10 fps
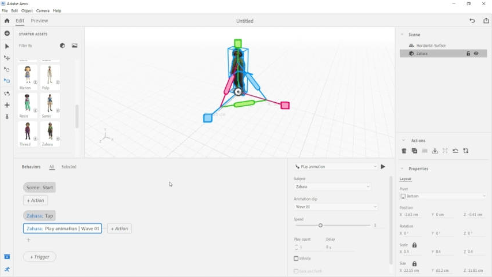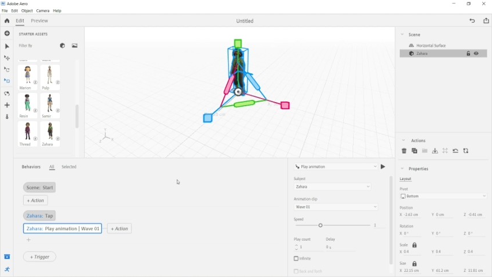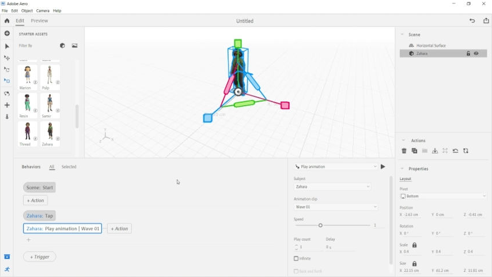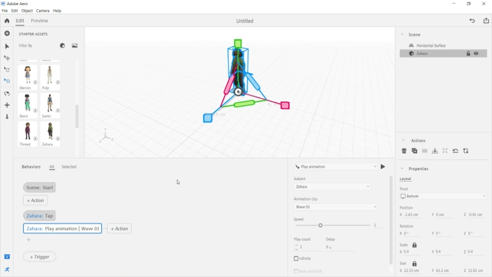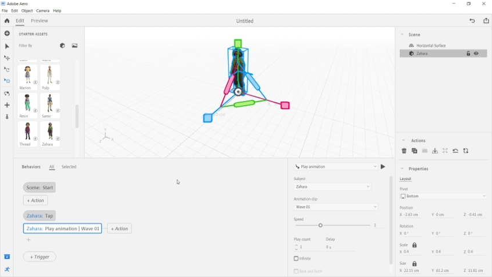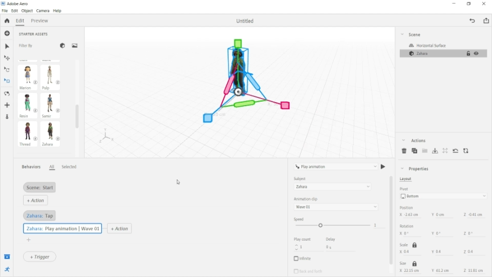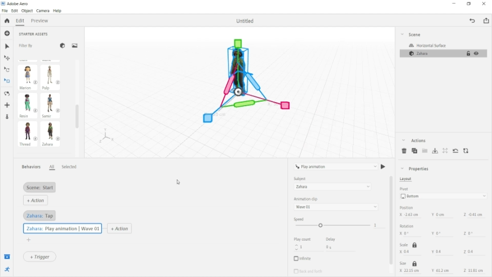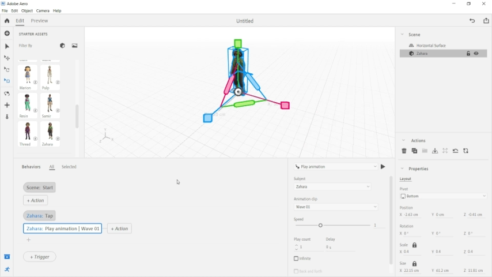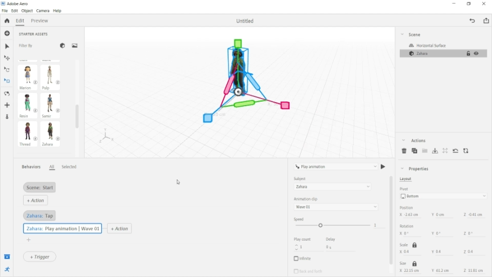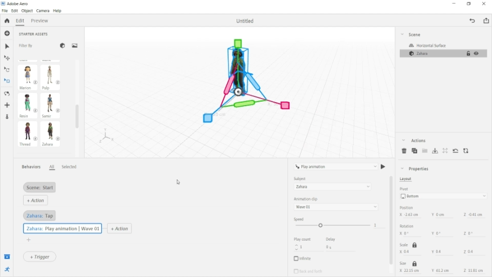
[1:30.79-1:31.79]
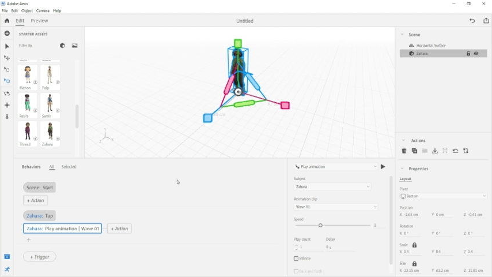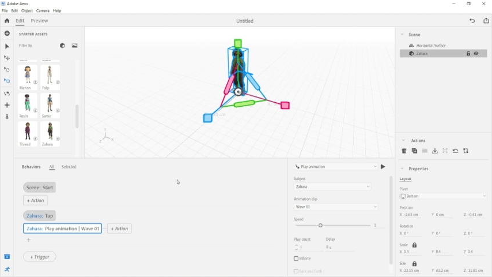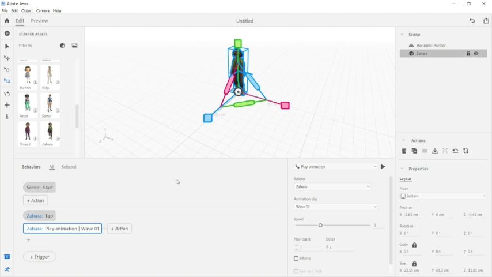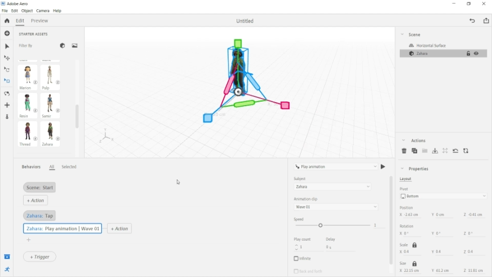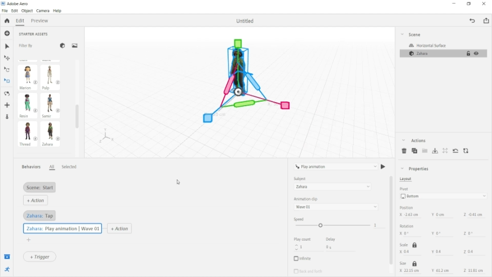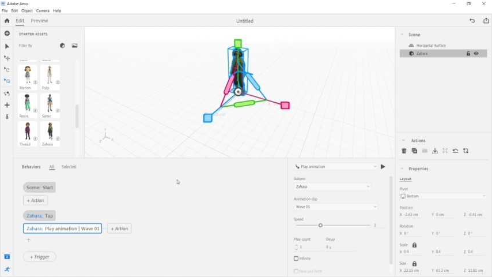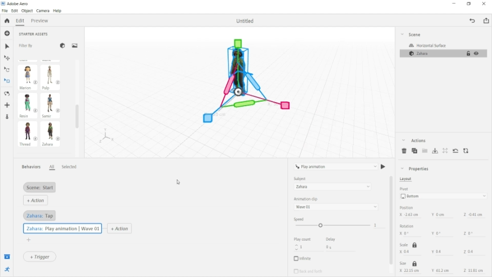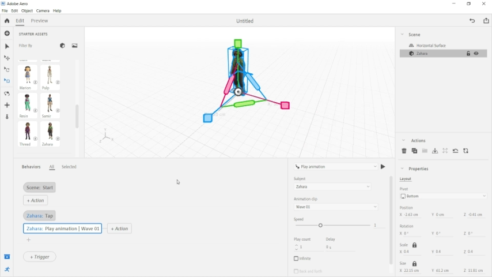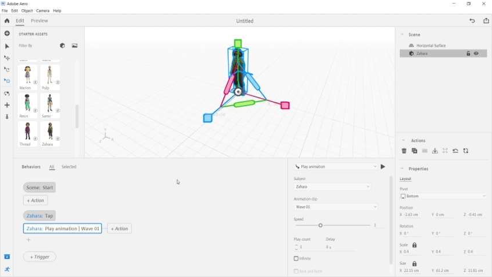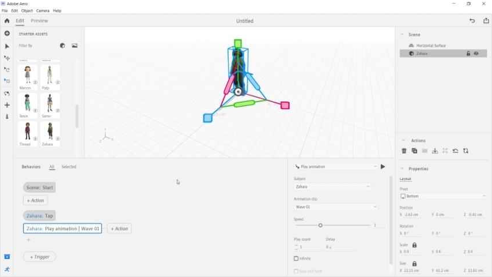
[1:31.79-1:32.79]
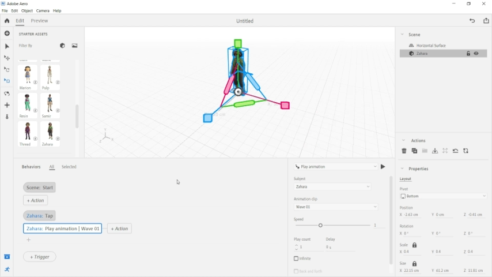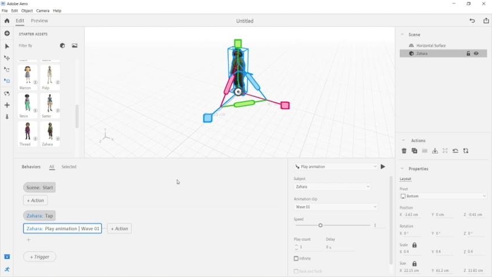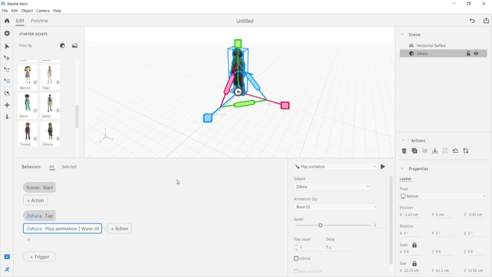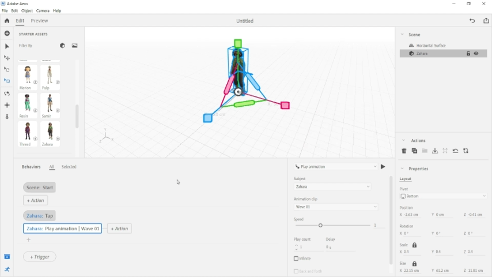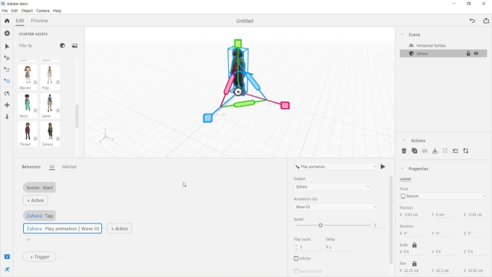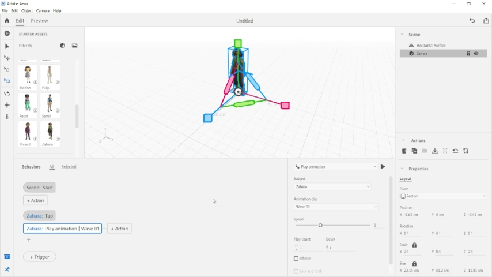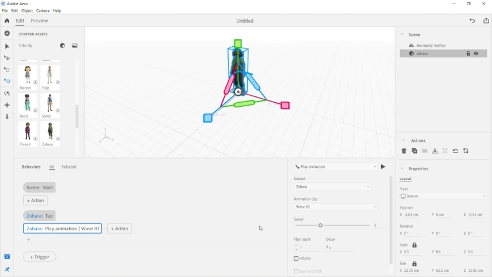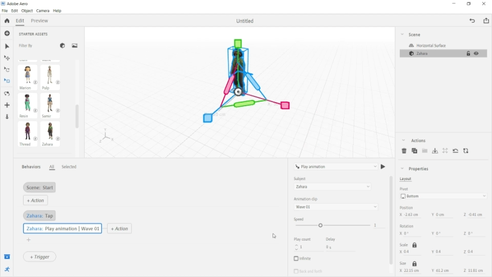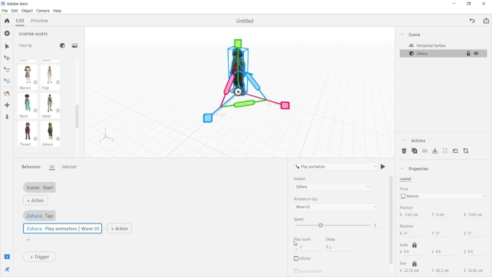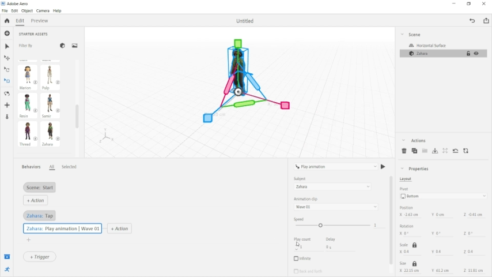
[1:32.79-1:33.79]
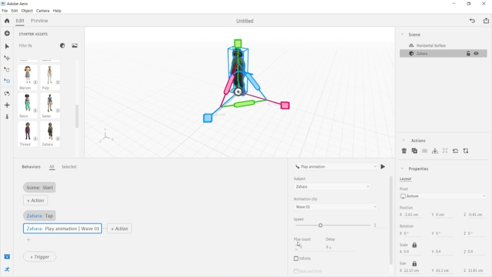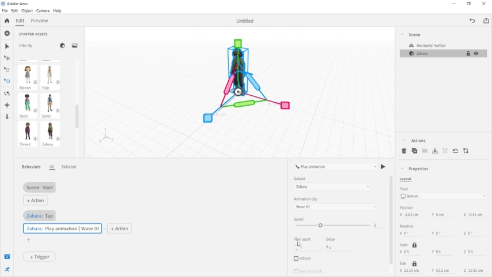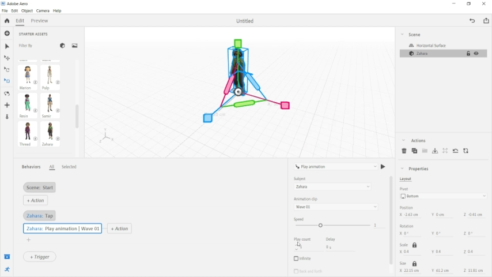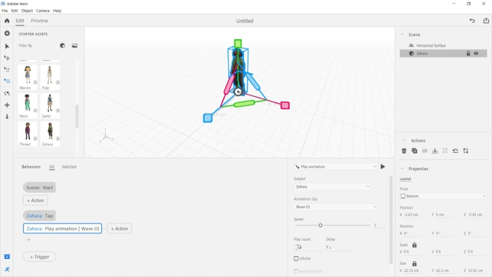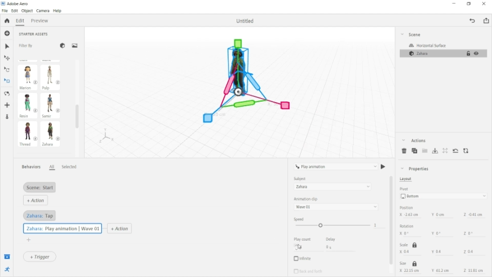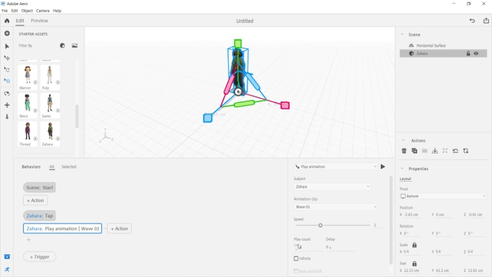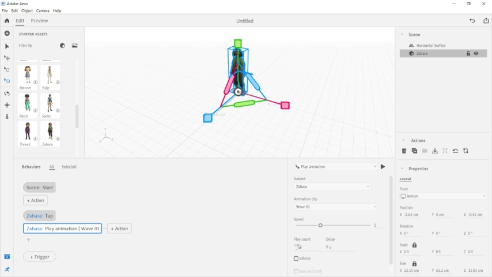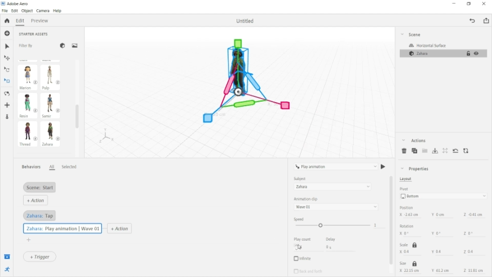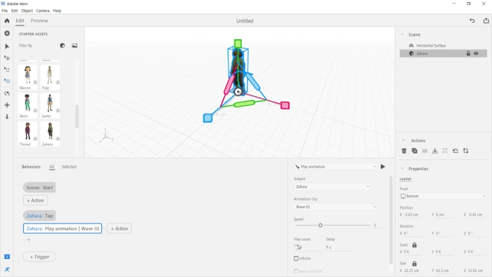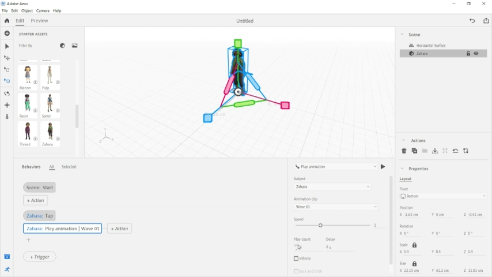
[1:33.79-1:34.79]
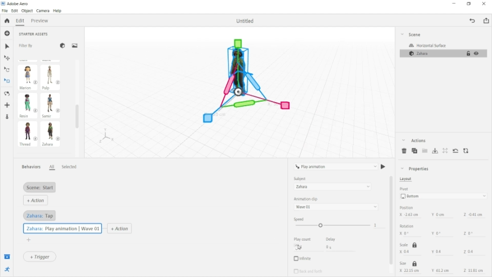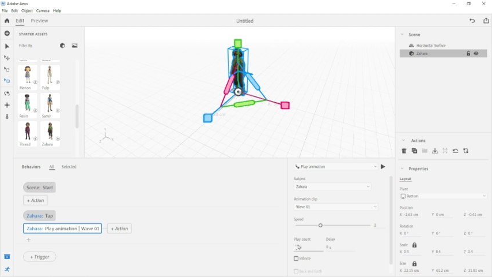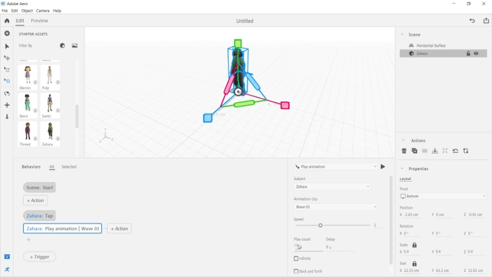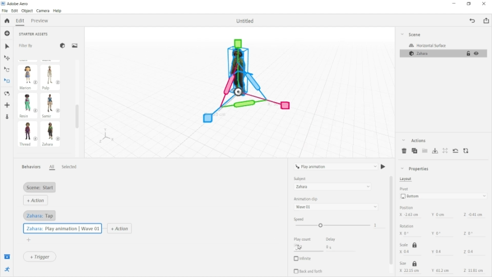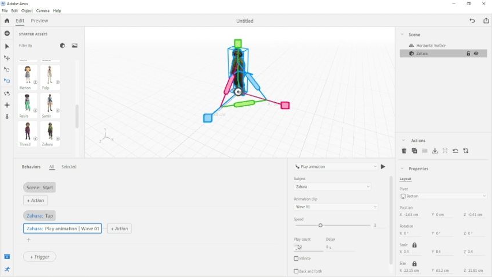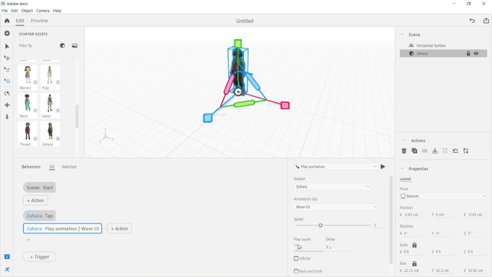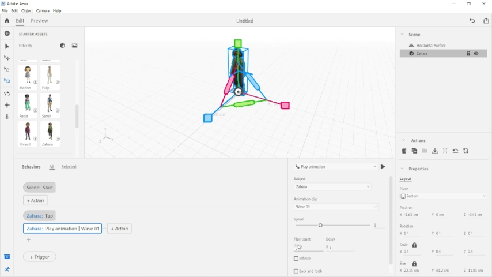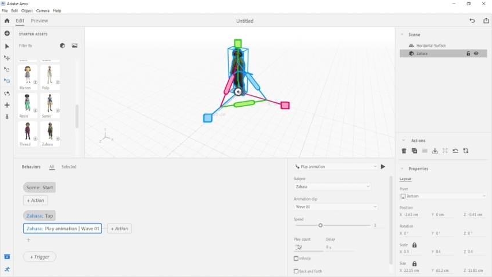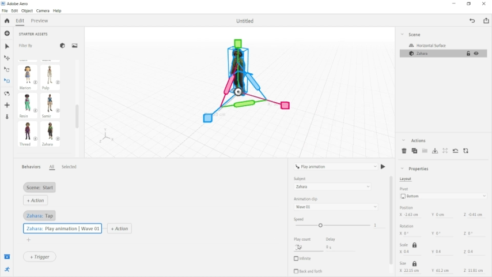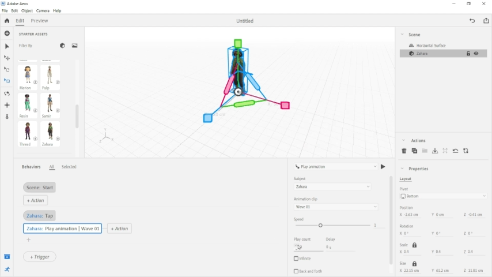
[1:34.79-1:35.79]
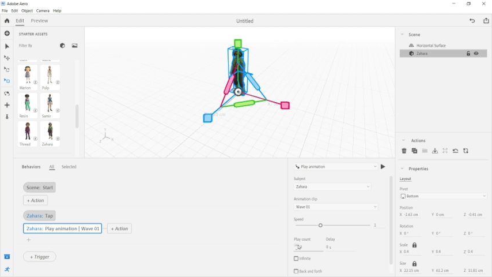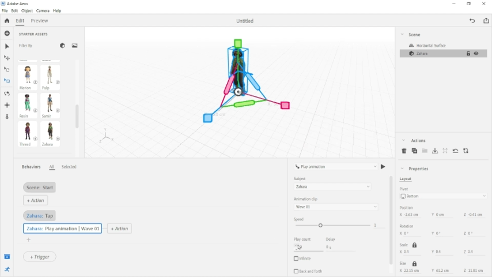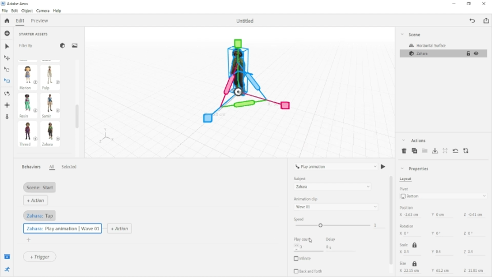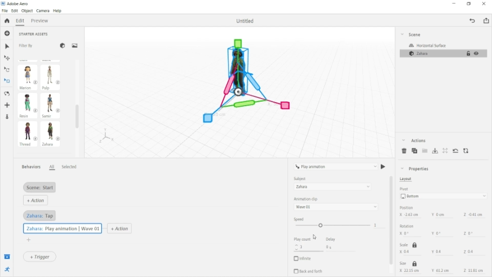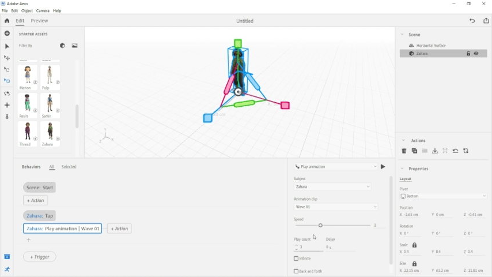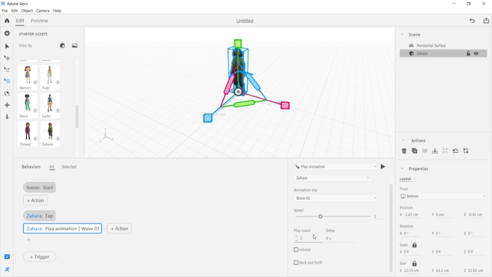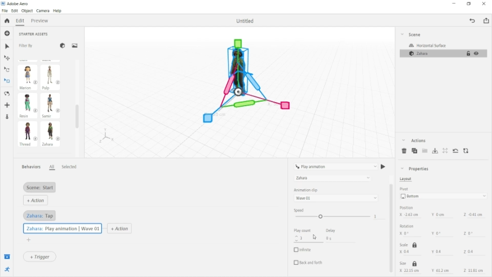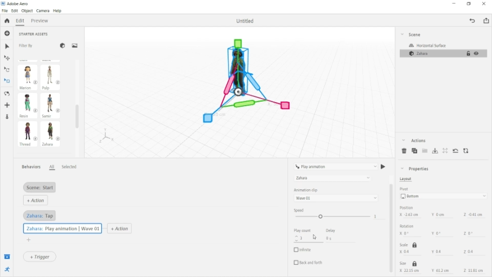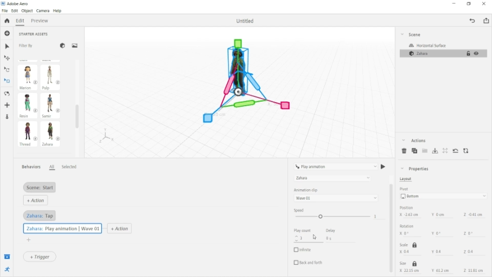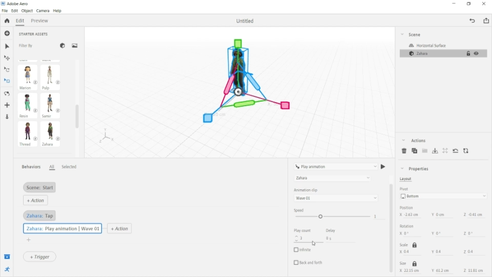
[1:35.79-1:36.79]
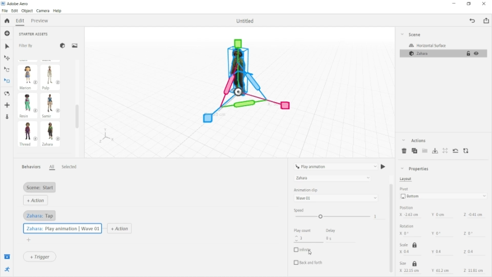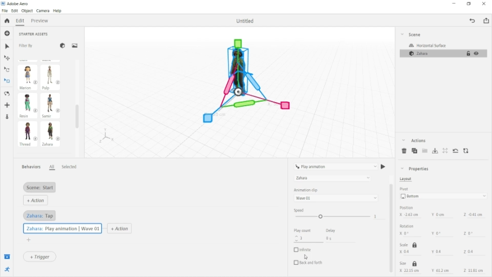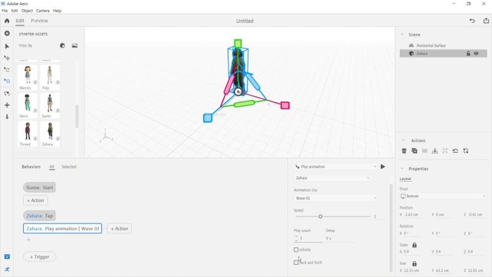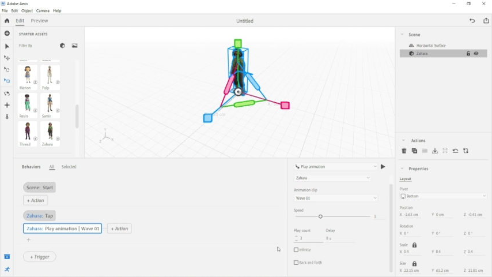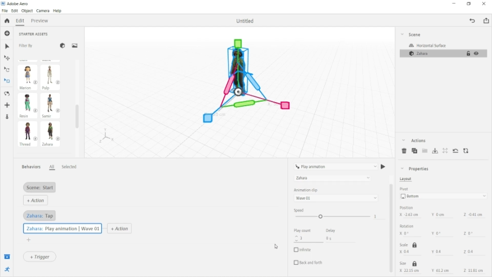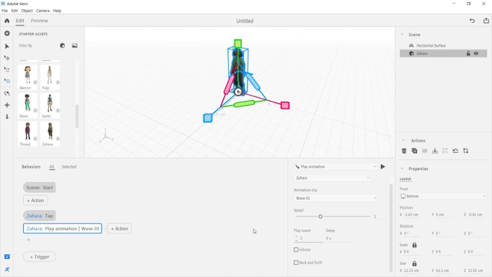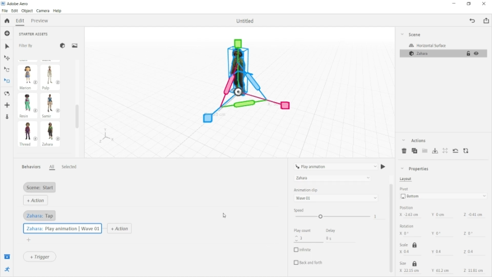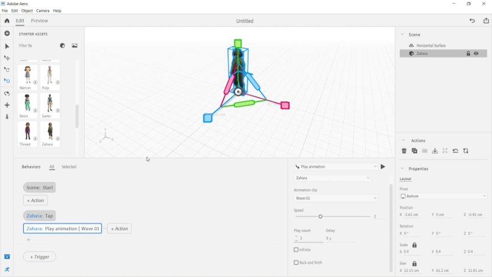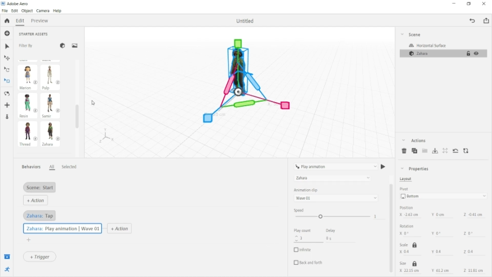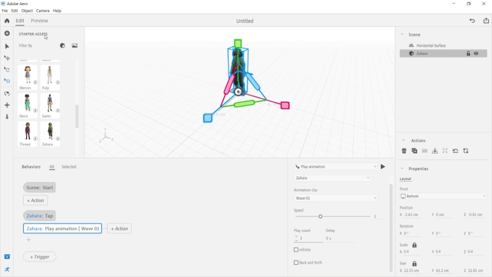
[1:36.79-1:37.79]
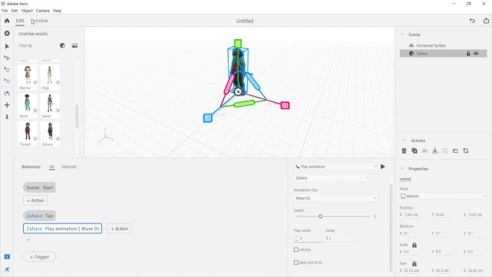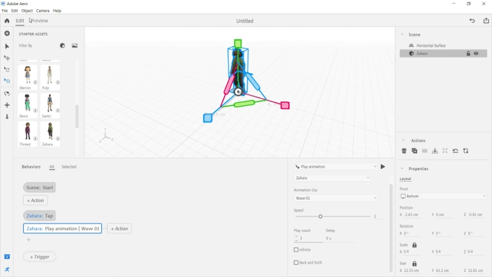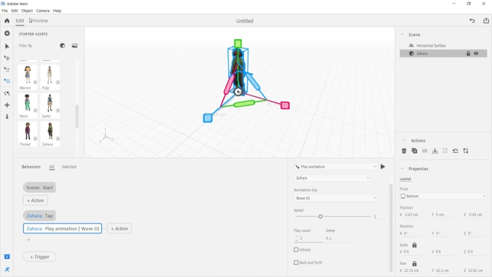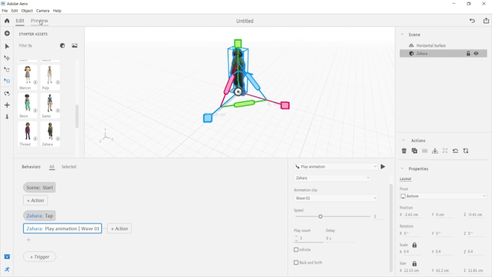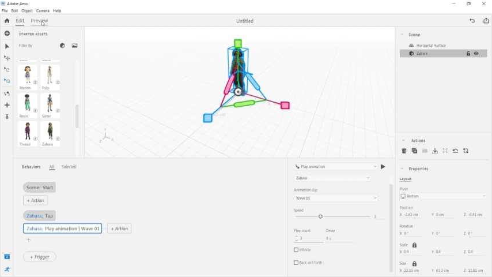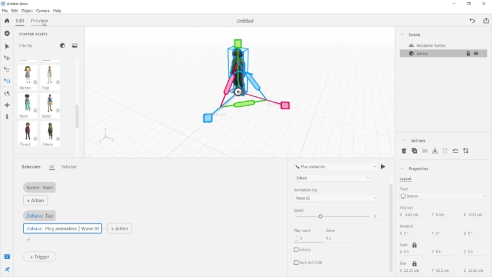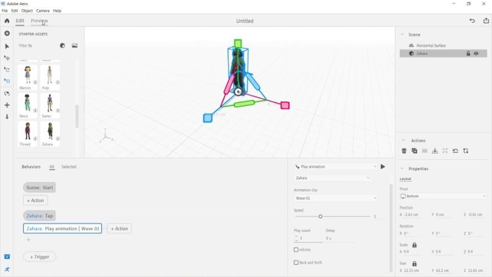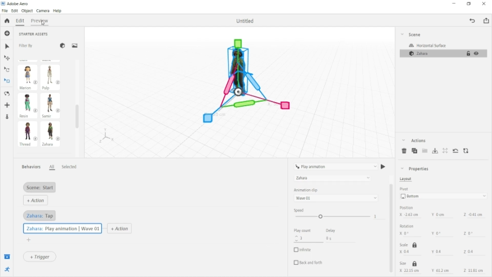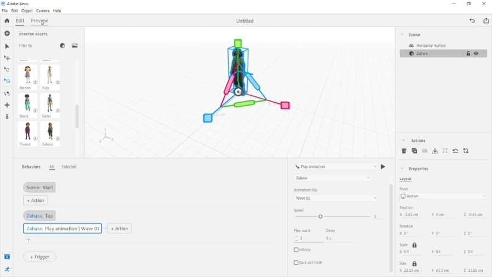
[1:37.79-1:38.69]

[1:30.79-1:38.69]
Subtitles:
(no speaker visible)